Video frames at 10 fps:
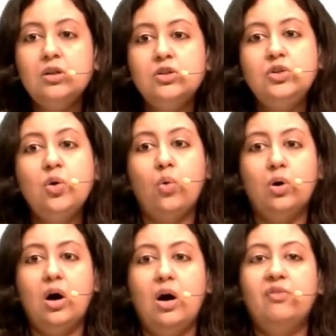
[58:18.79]
No,
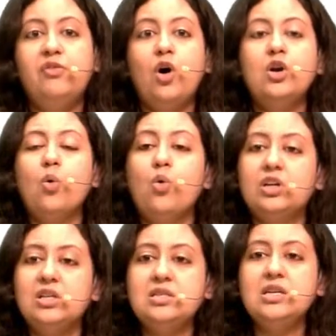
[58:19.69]
for
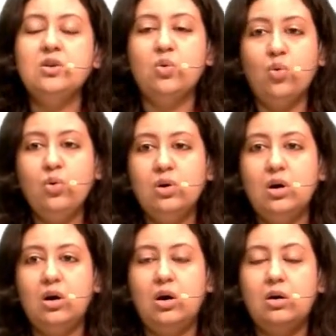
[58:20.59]
OKC, no,
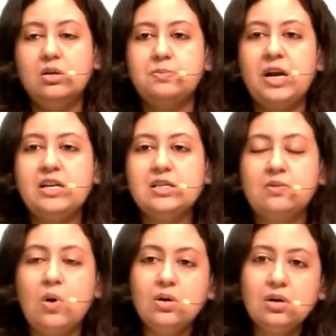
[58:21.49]
Spidey's
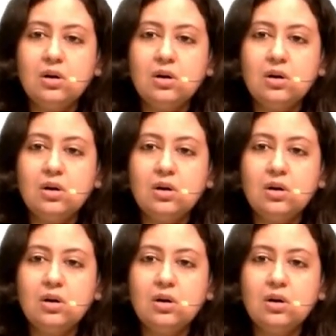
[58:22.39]
vlog,